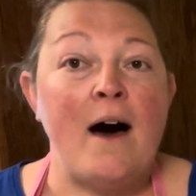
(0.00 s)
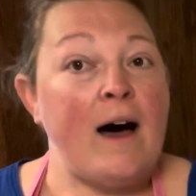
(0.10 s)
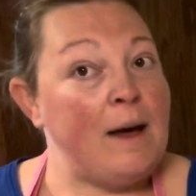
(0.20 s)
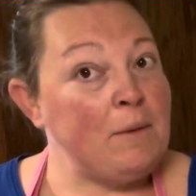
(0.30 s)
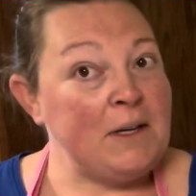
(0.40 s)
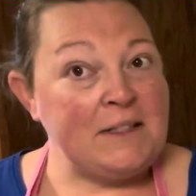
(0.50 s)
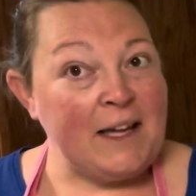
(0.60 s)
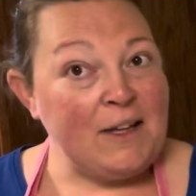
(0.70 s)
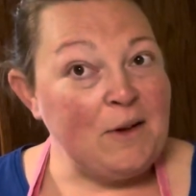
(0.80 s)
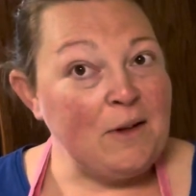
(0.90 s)
I'm gonna
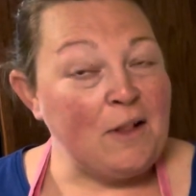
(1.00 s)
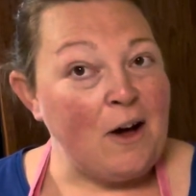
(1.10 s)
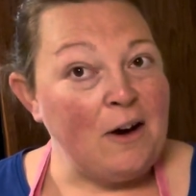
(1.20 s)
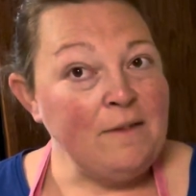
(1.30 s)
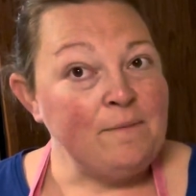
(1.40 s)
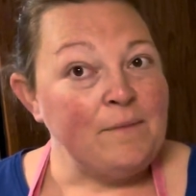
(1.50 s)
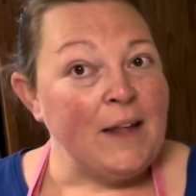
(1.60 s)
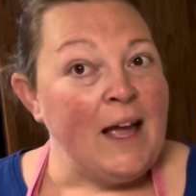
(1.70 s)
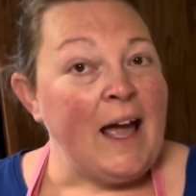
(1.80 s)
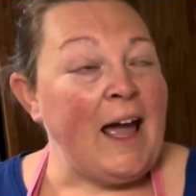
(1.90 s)
take you along
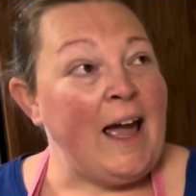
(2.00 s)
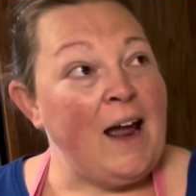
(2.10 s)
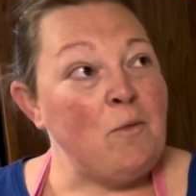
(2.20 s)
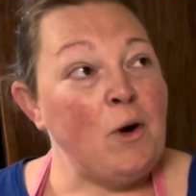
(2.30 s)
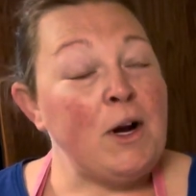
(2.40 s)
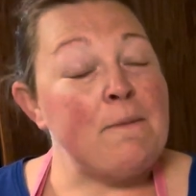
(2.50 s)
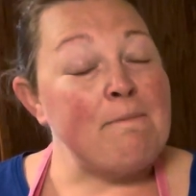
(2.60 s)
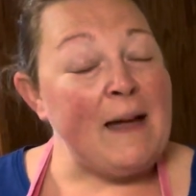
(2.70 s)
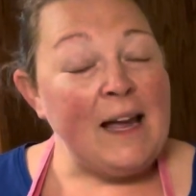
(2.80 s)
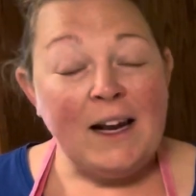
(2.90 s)
and we're gonna
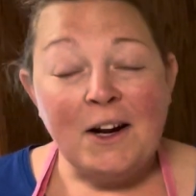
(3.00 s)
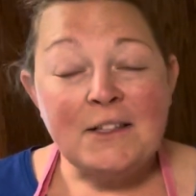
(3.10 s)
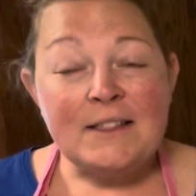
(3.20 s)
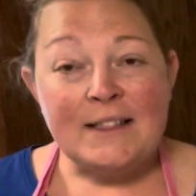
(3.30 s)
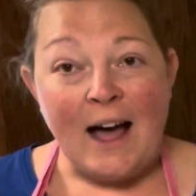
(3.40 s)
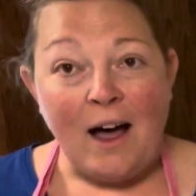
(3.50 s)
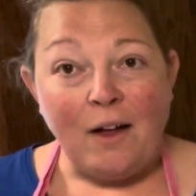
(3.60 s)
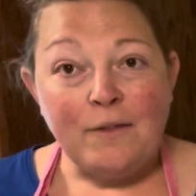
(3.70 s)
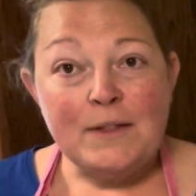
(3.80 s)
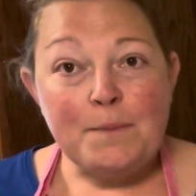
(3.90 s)
make it
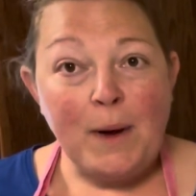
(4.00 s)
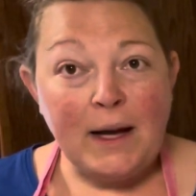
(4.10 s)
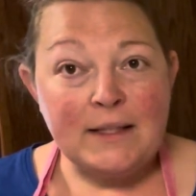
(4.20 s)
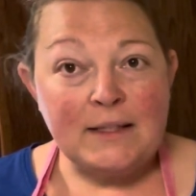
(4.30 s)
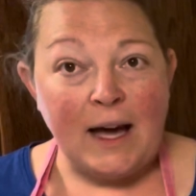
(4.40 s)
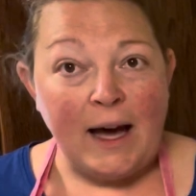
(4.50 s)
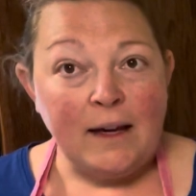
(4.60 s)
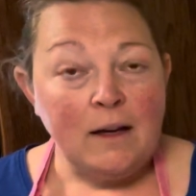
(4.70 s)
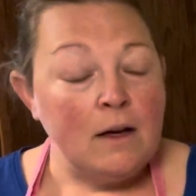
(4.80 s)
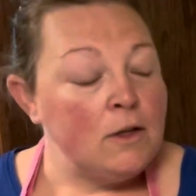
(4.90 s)
ourselves pasta.
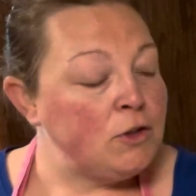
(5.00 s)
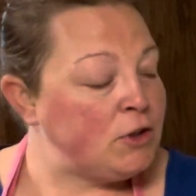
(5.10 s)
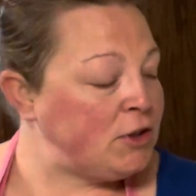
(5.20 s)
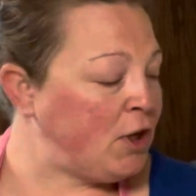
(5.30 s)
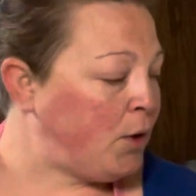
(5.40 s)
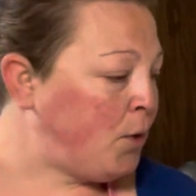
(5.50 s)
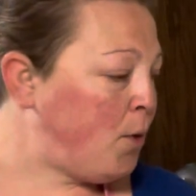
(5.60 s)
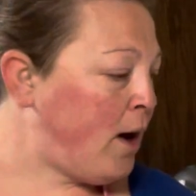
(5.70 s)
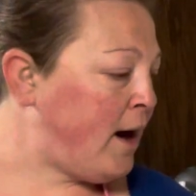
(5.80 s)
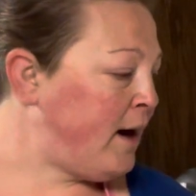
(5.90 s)

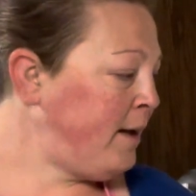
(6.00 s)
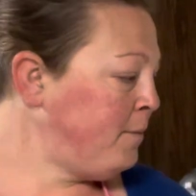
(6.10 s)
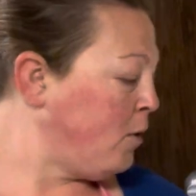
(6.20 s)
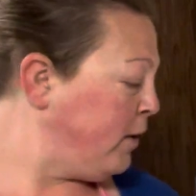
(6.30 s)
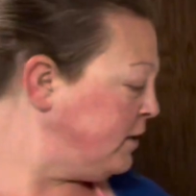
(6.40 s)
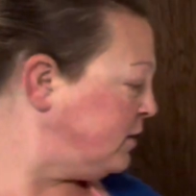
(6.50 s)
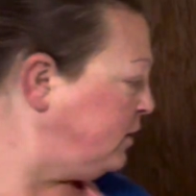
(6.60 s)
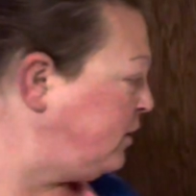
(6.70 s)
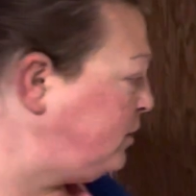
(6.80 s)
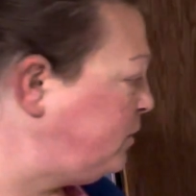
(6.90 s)
So I'm going to
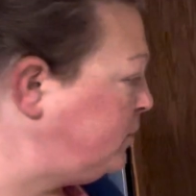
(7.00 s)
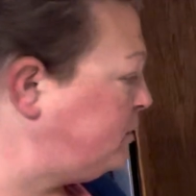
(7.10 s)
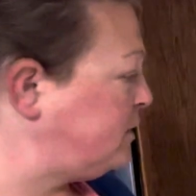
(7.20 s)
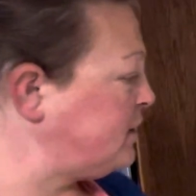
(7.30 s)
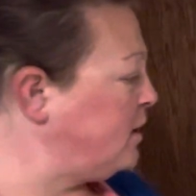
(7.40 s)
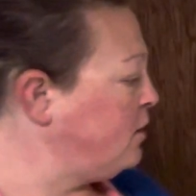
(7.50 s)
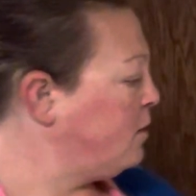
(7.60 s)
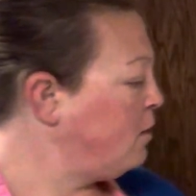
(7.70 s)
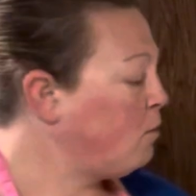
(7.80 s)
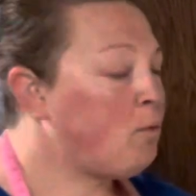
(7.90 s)
use
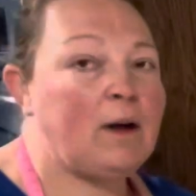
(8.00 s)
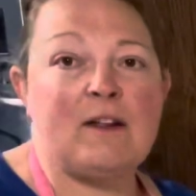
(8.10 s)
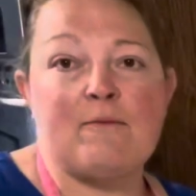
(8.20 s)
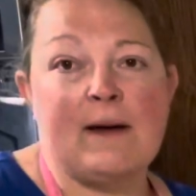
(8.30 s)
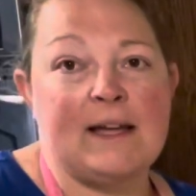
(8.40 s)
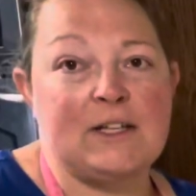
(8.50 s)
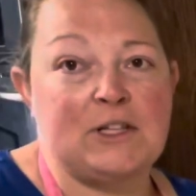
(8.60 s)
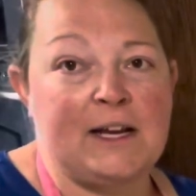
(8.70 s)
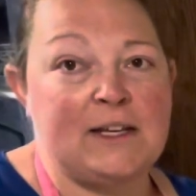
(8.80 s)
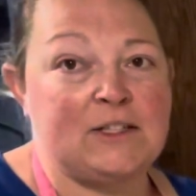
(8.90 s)
one of my
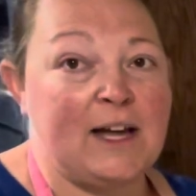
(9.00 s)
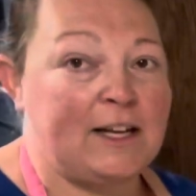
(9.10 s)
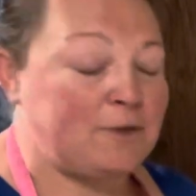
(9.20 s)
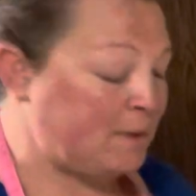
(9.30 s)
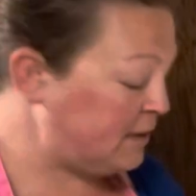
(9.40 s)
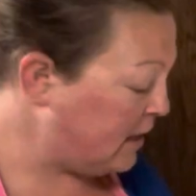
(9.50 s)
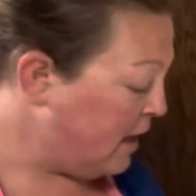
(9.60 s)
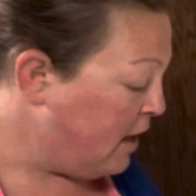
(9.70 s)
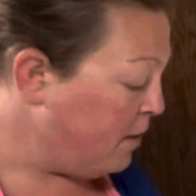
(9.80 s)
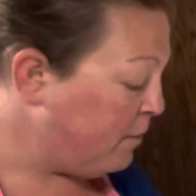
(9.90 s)
KitchenAid attachments,
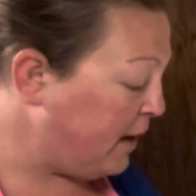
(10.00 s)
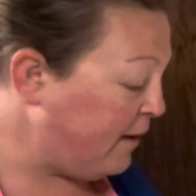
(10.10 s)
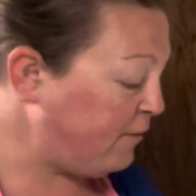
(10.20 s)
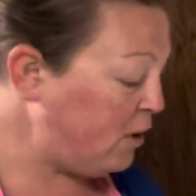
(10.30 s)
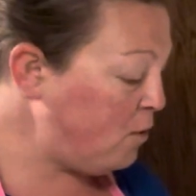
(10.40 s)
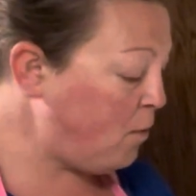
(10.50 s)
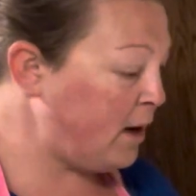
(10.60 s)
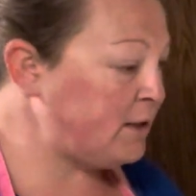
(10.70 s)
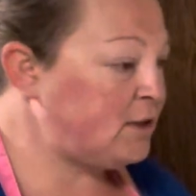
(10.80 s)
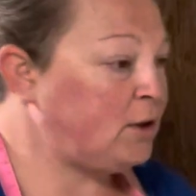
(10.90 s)
but if you
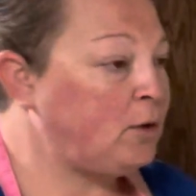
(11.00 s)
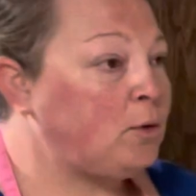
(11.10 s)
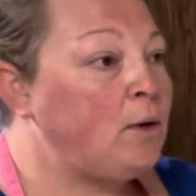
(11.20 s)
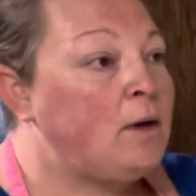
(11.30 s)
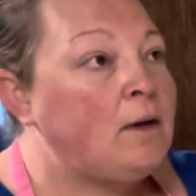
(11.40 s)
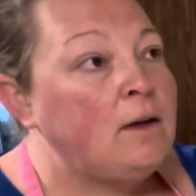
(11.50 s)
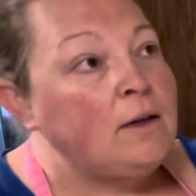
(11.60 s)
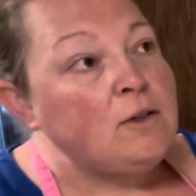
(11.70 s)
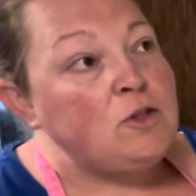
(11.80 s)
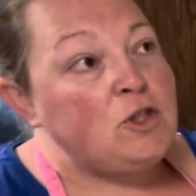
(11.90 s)
want to
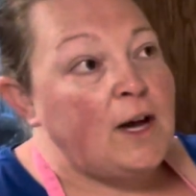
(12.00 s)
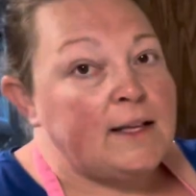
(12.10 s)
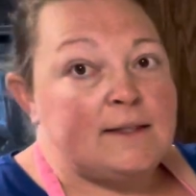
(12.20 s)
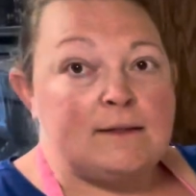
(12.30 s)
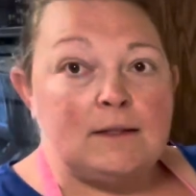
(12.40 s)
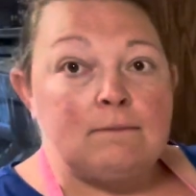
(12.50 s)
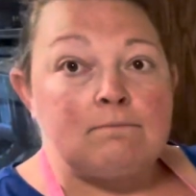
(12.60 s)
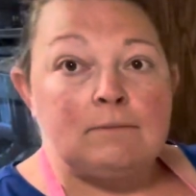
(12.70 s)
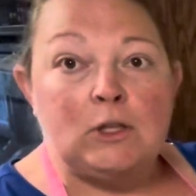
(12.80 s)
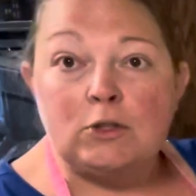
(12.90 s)
just
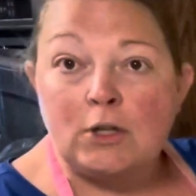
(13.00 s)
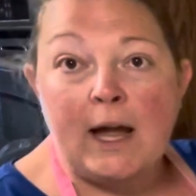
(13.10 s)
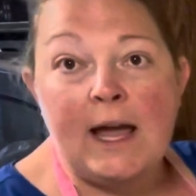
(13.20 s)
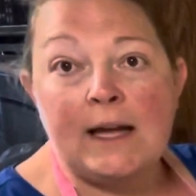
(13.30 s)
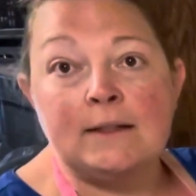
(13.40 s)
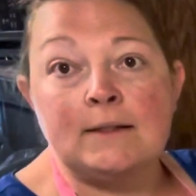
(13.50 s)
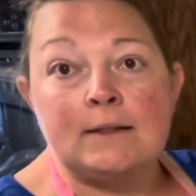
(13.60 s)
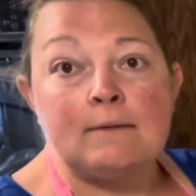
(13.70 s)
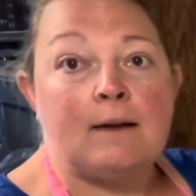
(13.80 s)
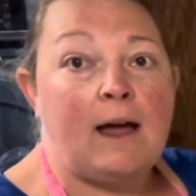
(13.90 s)
use your
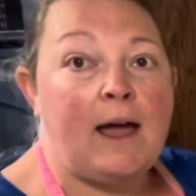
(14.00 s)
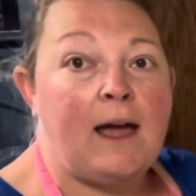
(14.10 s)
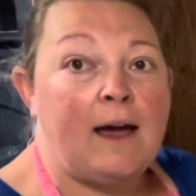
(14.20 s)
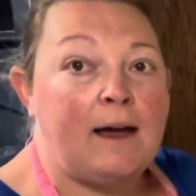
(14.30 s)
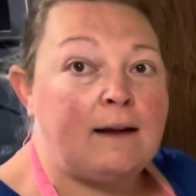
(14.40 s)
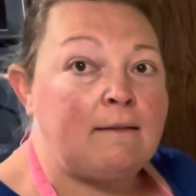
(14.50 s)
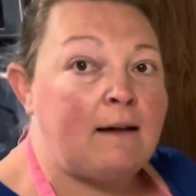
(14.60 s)
hands and